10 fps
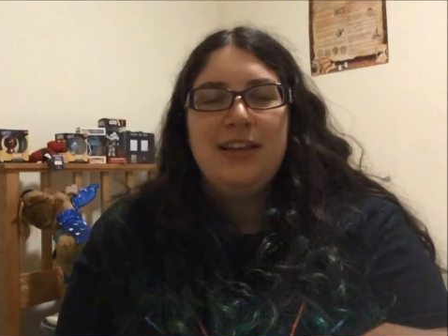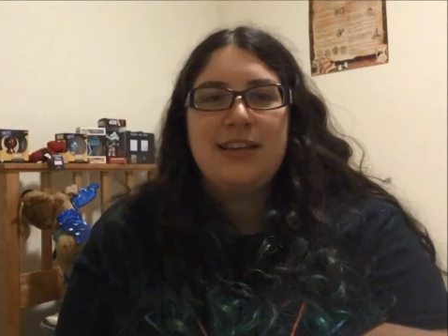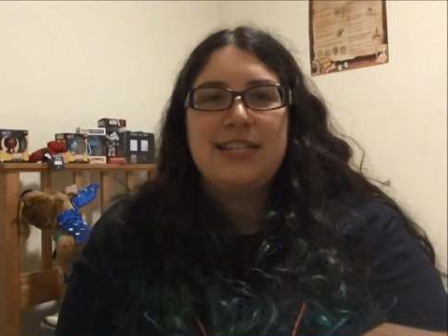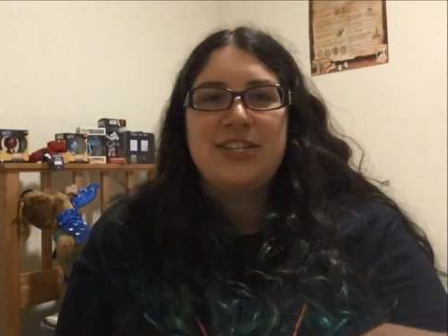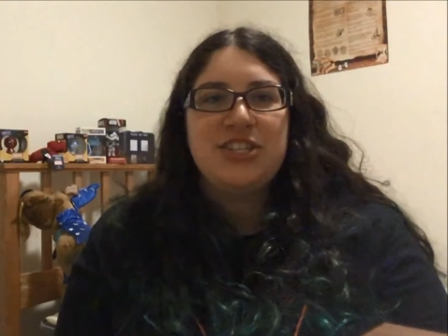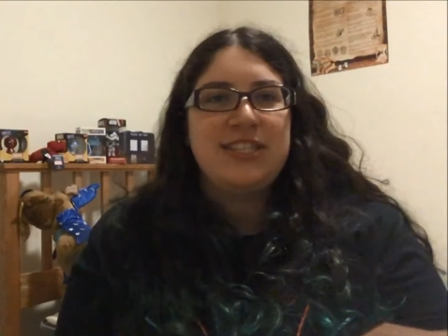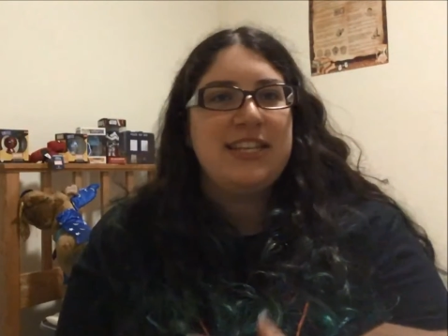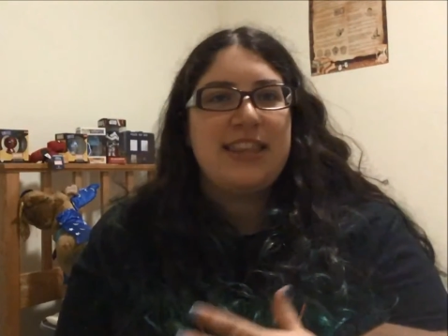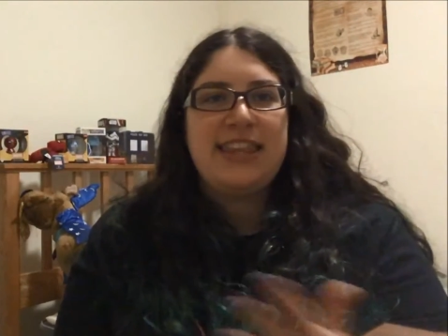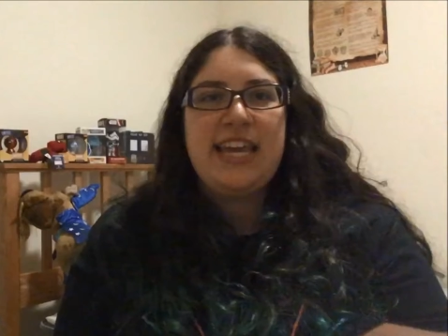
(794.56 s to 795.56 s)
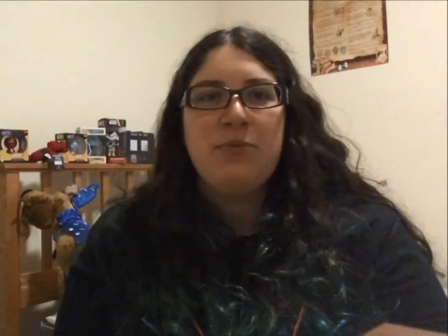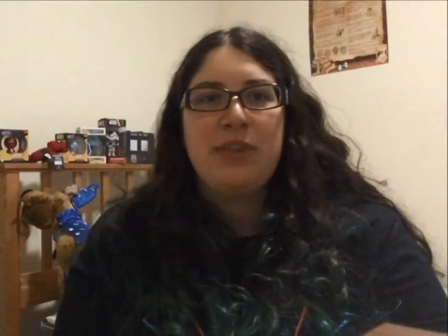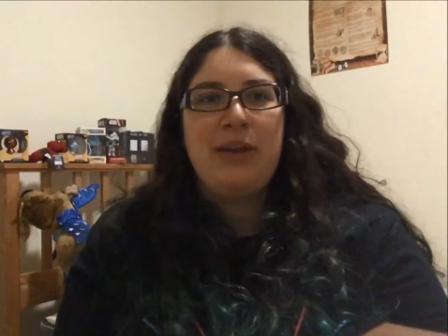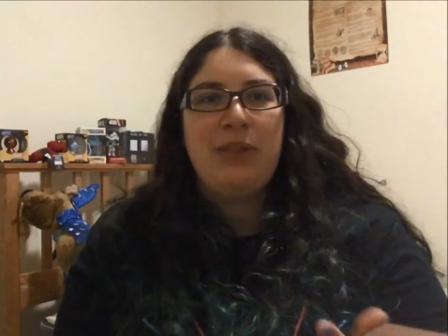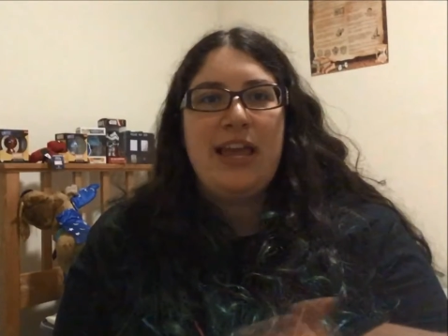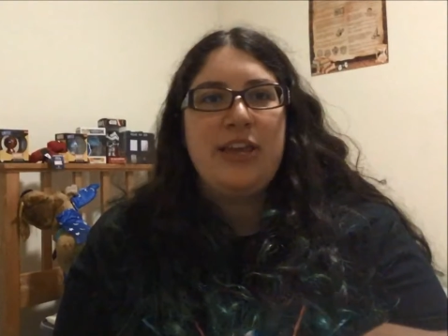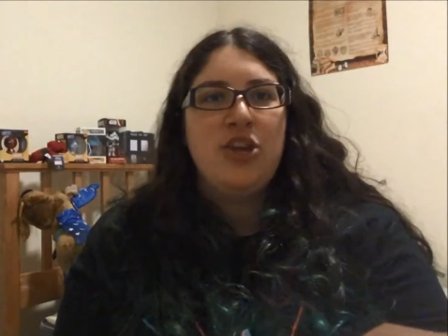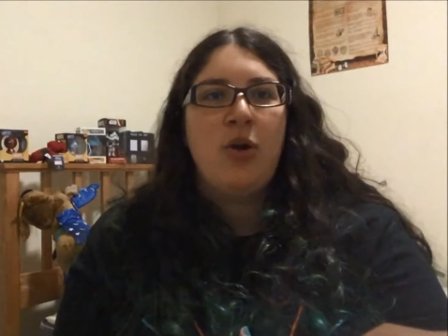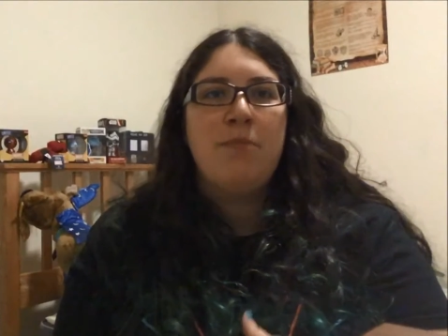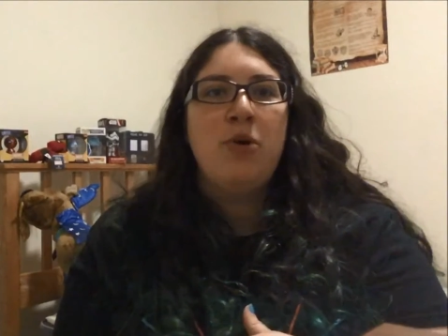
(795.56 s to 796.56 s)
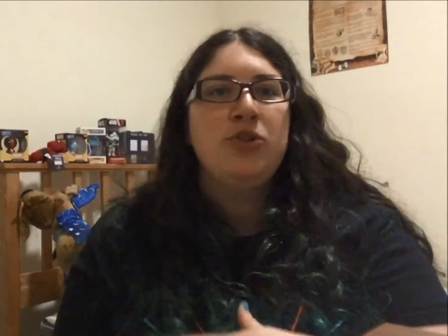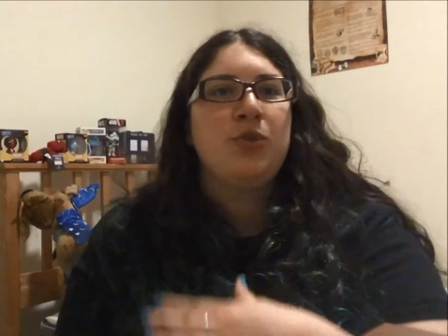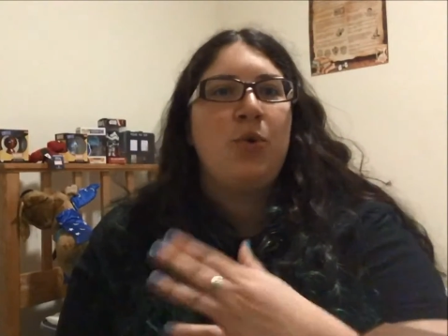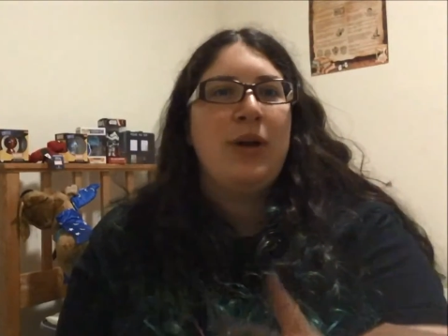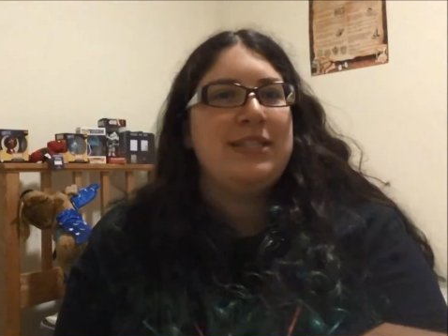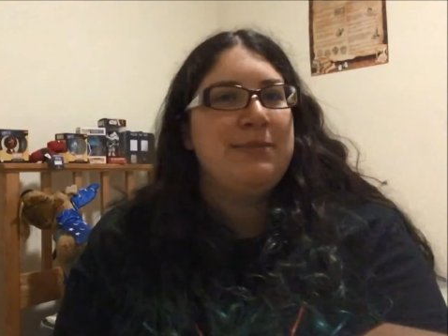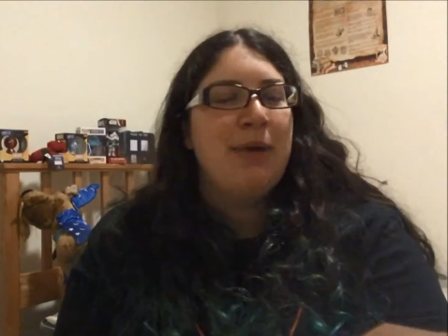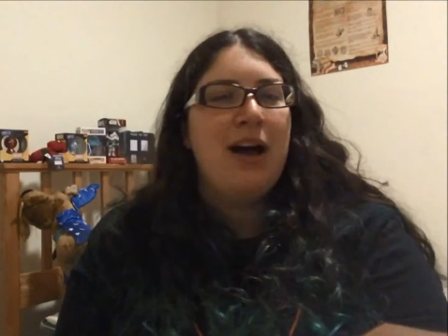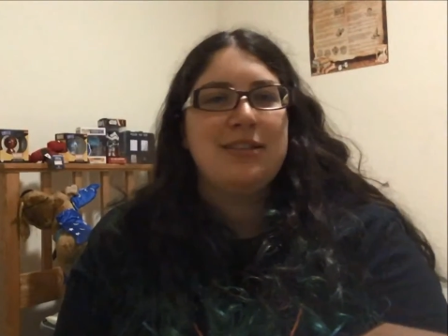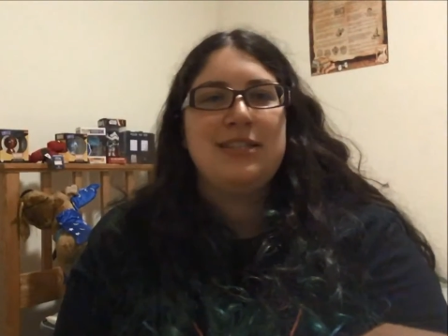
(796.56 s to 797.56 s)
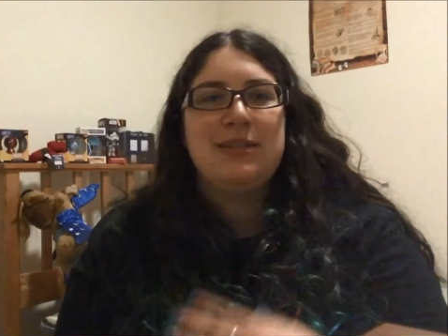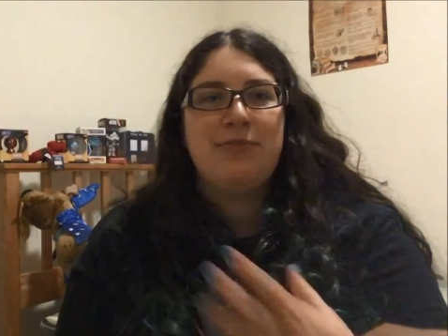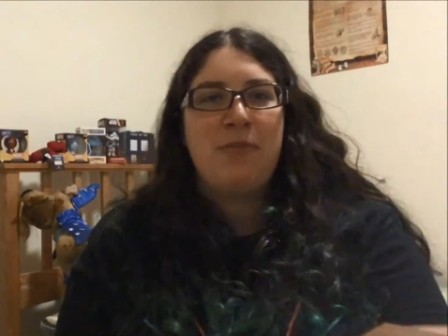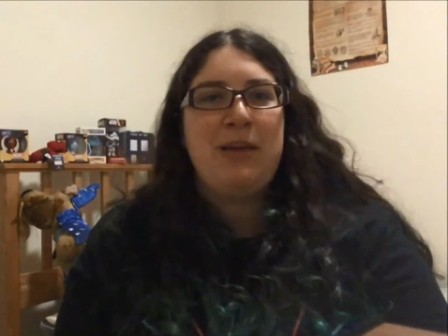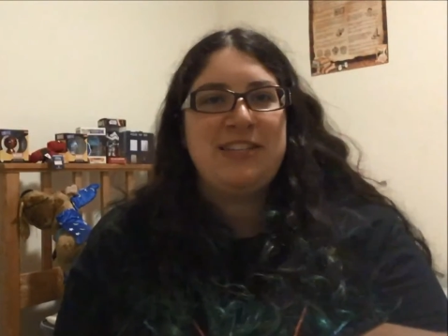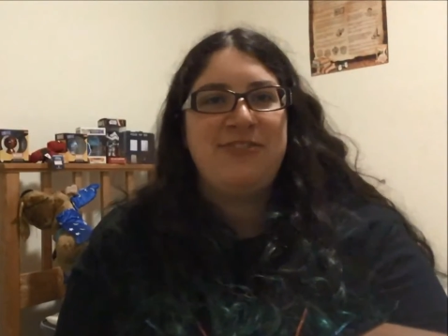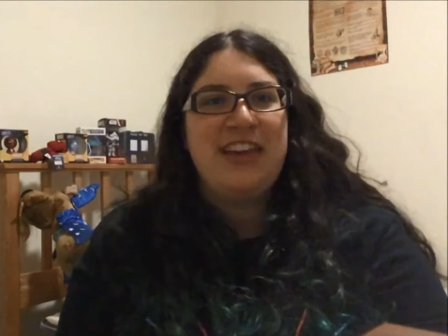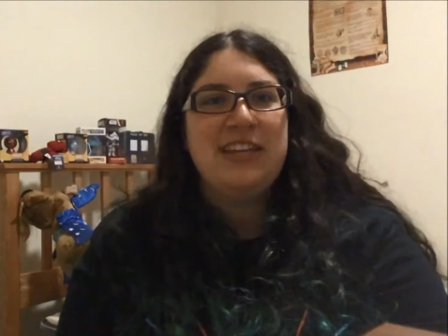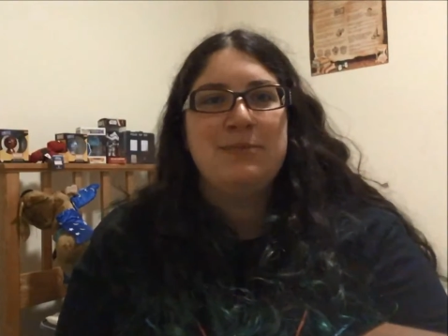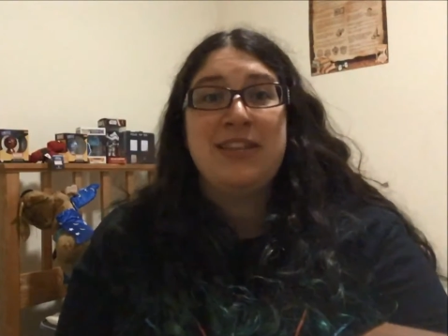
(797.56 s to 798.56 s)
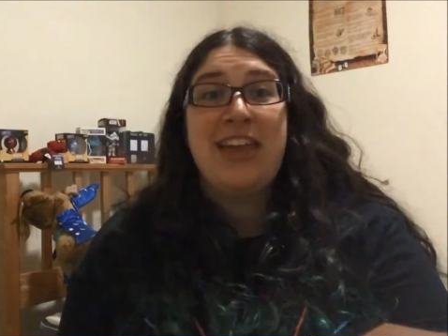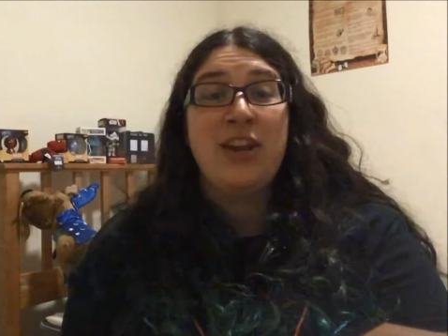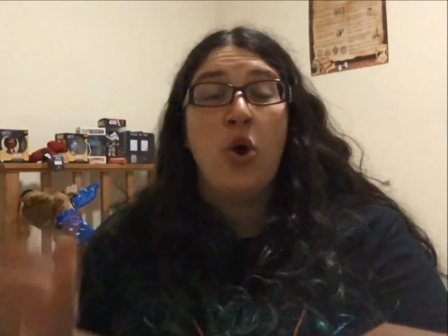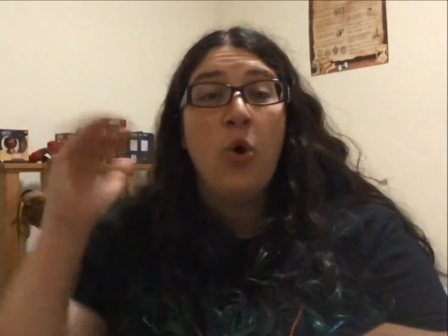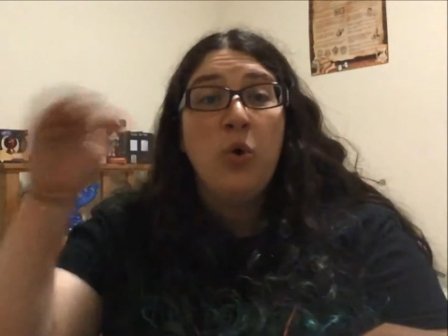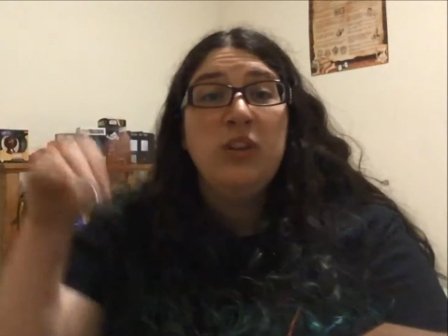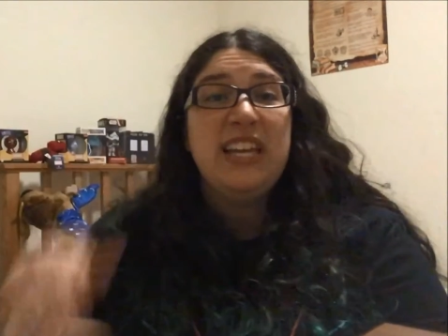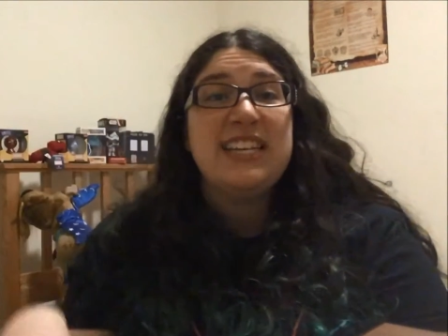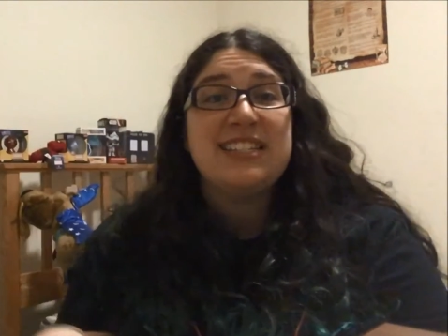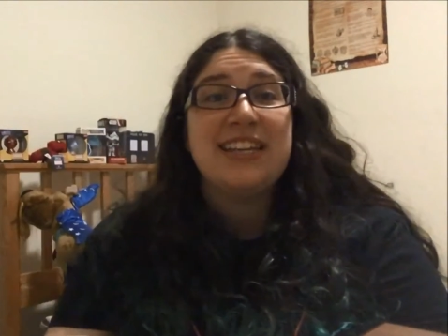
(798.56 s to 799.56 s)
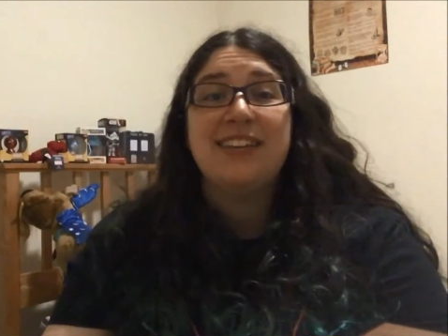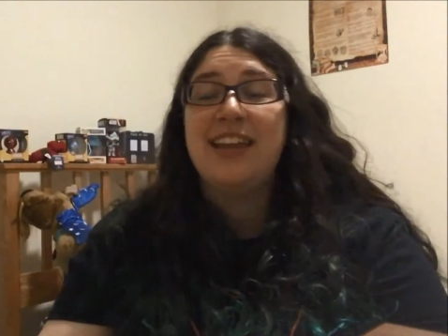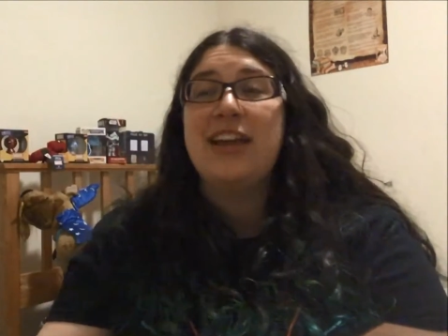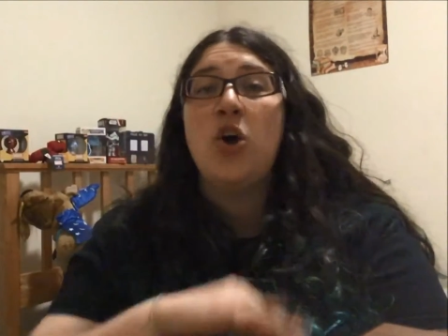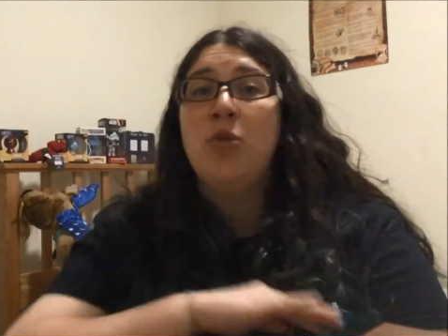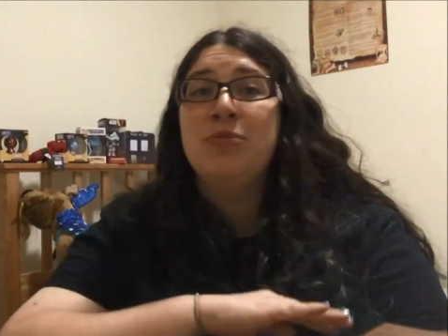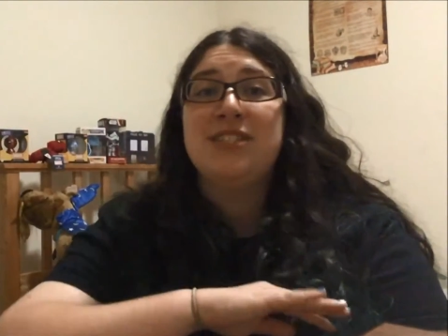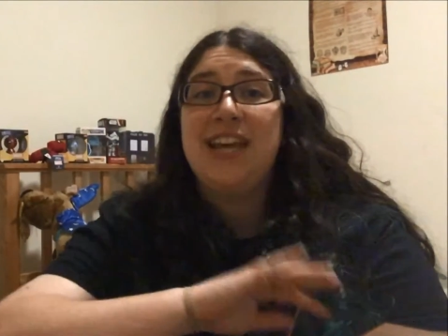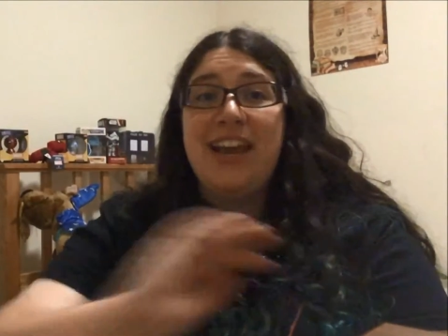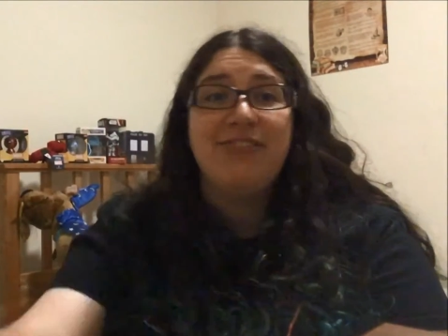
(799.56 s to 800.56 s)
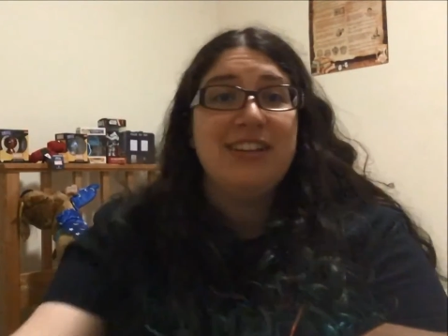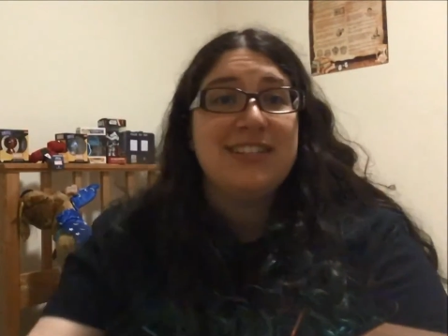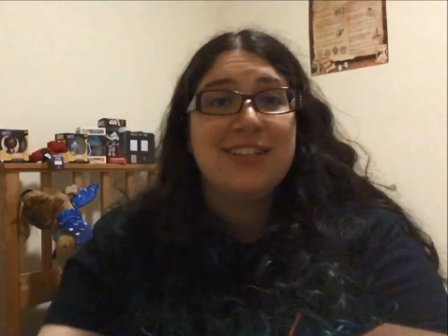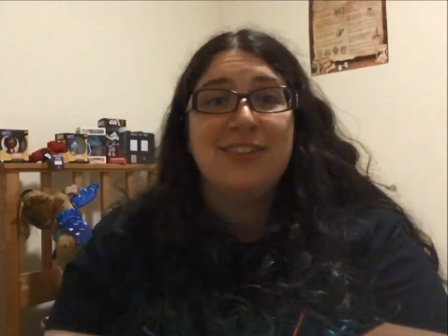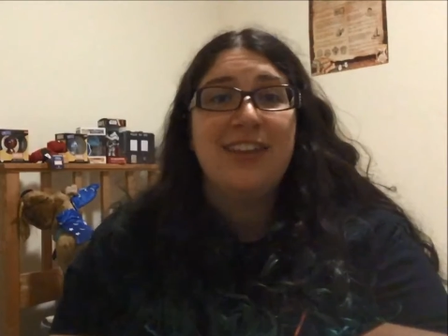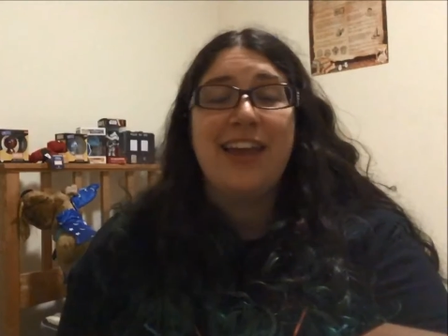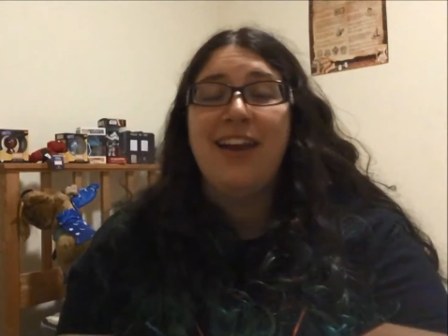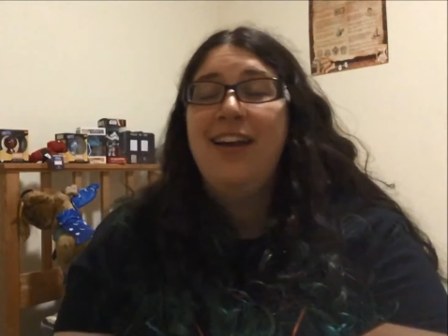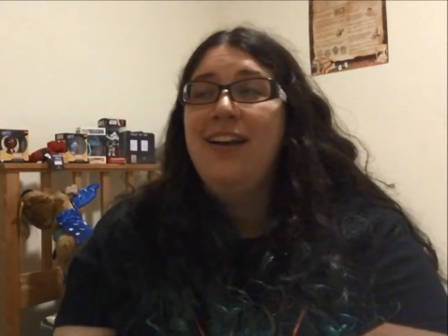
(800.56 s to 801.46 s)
because they just did a thing where they were like, you know, our most requested box is some of our best fandoms, and they had a whole list in like almost every single, like,